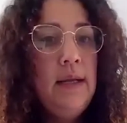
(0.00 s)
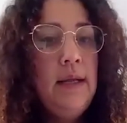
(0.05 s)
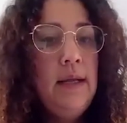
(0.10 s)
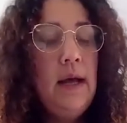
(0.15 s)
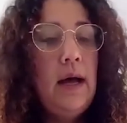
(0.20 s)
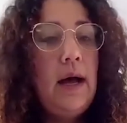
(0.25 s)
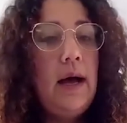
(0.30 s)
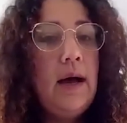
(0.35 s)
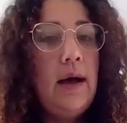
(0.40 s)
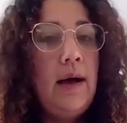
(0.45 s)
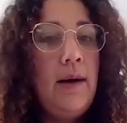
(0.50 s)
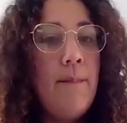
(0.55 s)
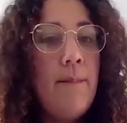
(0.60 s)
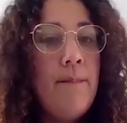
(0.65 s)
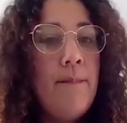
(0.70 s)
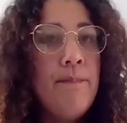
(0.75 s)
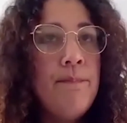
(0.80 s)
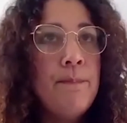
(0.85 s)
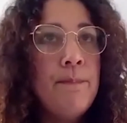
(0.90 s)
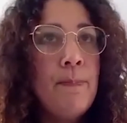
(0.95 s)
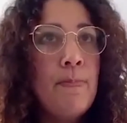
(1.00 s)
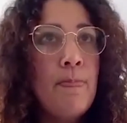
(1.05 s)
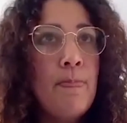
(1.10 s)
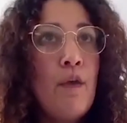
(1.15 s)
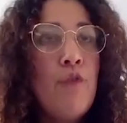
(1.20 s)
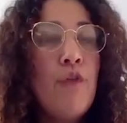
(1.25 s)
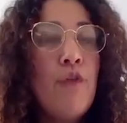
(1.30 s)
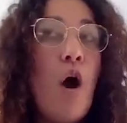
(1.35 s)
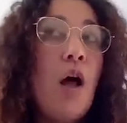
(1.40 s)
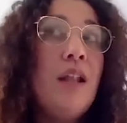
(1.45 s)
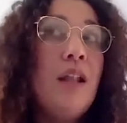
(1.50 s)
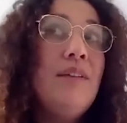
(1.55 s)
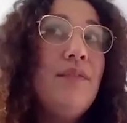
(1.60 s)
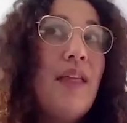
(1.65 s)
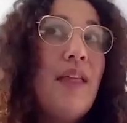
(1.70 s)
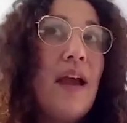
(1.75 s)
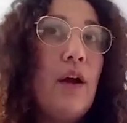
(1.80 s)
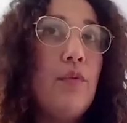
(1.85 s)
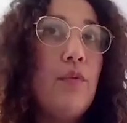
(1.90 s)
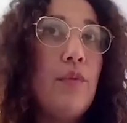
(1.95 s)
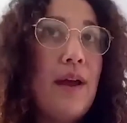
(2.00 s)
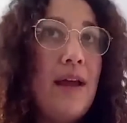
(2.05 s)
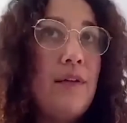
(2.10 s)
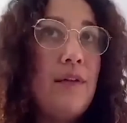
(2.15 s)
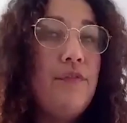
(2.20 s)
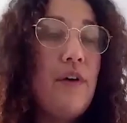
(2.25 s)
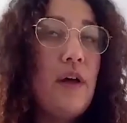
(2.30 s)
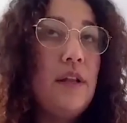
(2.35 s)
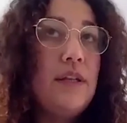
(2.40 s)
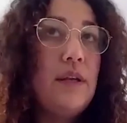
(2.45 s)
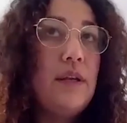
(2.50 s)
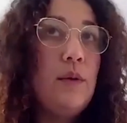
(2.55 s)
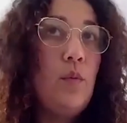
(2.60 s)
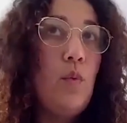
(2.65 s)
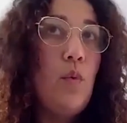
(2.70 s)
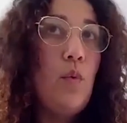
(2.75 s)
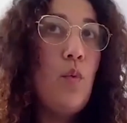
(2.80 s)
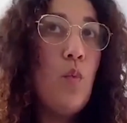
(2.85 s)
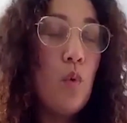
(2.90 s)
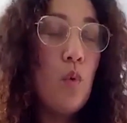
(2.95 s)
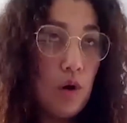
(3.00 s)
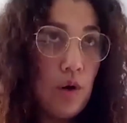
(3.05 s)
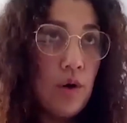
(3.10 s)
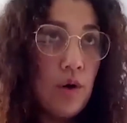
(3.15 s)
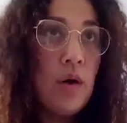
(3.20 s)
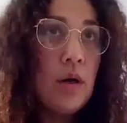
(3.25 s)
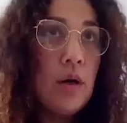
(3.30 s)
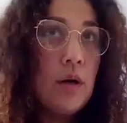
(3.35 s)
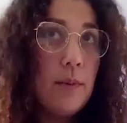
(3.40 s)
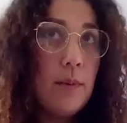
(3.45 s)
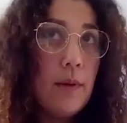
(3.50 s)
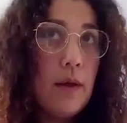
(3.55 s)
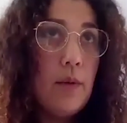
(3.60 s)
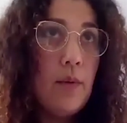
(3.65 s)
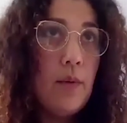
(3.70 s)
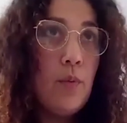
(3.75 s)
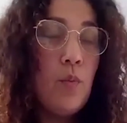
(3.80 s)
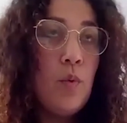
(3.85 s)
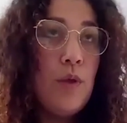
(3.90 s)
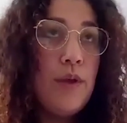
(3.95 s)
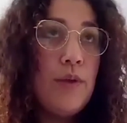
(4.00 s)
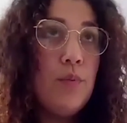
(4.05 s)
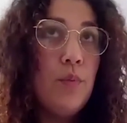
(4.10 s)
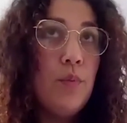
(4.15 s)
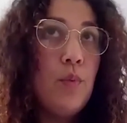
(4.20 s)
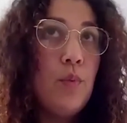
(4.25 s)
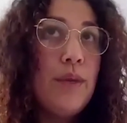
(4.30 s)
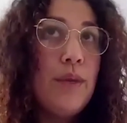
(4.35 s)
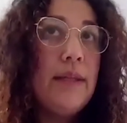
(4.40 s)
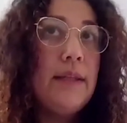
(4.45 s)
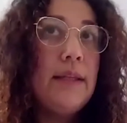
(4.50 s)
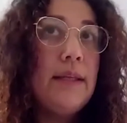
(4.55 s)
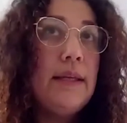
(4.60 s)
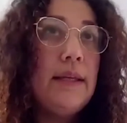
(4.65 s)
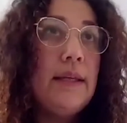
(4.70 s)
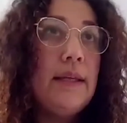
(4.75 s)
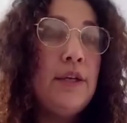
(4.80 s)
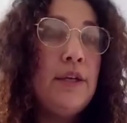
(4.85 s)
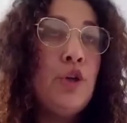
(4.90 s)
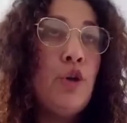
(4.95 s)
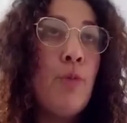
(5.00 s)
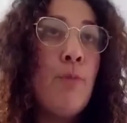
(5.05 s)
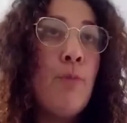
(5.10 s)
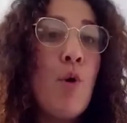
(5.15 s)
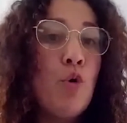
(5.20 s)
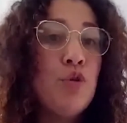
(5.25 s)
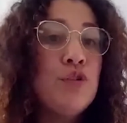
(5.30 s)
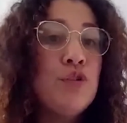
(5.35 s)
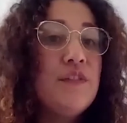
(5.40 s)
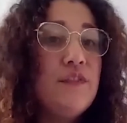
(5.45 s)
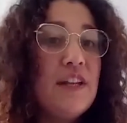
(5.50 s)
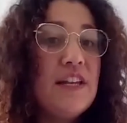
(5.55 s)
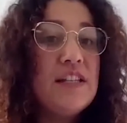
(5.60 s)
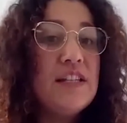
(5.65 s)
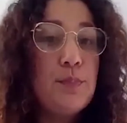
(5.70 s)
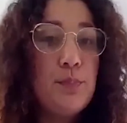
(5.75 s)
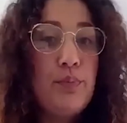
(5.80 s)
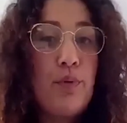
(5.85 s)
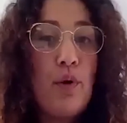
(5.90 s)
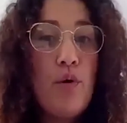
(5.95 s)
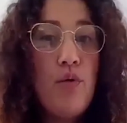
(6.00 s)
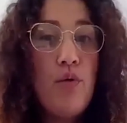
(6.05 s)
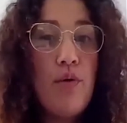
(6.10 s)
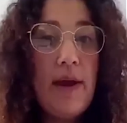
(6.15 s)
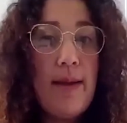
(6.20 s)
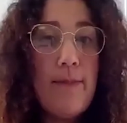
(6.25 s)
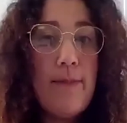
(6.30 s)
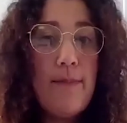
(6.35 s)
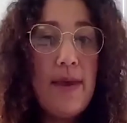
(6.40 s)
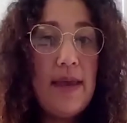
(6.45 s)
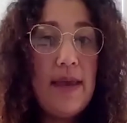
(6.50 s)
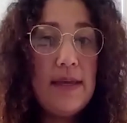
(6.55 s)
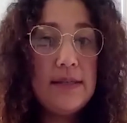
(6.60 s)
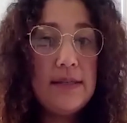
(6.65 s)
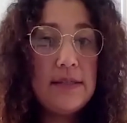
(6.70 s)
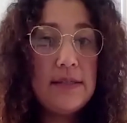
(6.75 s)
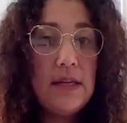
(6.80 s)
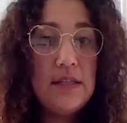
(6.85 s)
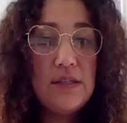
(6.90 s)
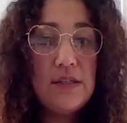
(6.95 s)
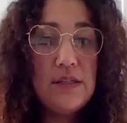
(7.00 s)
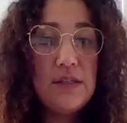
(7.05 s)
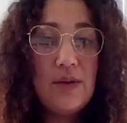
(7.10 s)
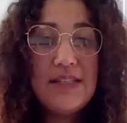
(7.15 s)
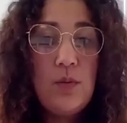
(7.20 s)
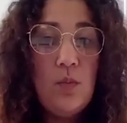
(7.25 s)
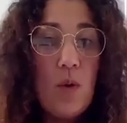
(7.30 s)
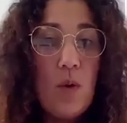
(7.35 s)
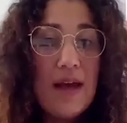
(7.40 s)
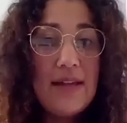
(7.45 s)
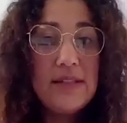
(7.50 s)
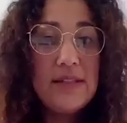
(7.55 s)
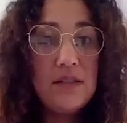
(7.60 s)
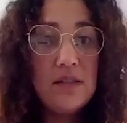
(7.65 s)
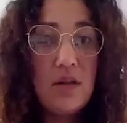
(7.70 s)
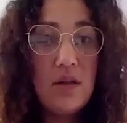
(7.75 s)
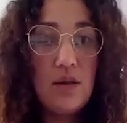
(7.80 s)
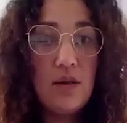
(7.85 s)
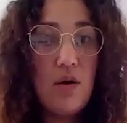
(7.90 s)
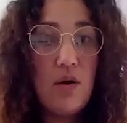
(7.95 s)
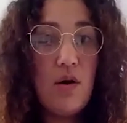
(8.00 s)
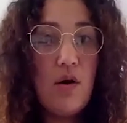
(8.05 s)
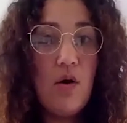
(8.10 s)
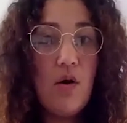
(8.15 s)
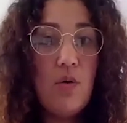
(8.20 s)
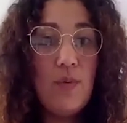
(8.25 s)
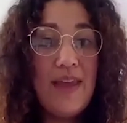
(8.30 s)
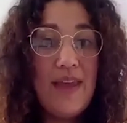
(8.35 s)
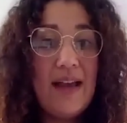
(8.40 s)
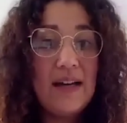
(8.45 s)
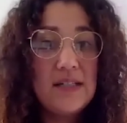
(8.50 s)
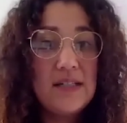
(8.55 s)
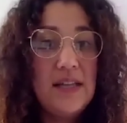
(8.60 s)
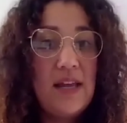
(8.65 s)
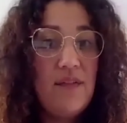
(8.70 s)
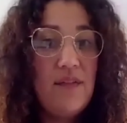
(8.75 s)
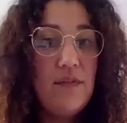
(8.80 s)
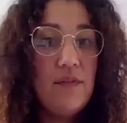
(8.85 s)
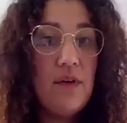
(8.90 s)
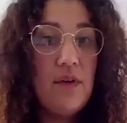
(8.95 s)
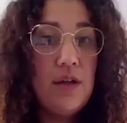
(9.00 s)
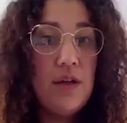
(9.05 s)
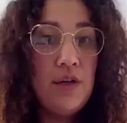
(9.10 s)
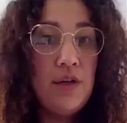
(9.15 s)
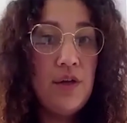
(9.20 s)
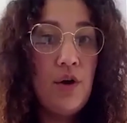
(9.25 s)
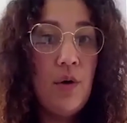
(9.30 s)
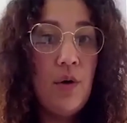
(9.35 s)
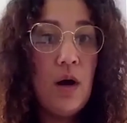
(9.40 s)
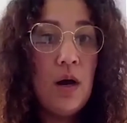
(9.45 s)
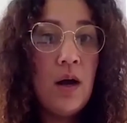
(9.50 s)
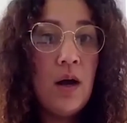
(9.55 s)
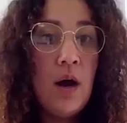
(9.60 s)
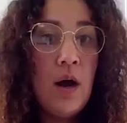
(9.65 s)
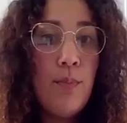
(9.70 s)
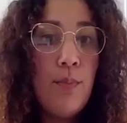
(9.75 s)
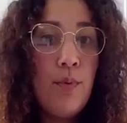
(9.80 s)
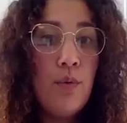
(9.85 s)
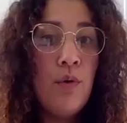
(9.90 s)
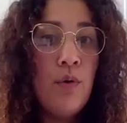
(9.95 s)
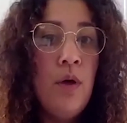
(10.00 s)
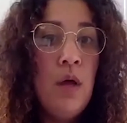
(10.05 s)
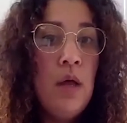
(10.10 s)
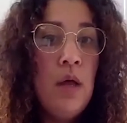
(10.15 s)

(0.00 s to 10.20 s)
For all of that grant funded work, we really, most of it is program based. And so I see Wes is on the call. We actually have, a couple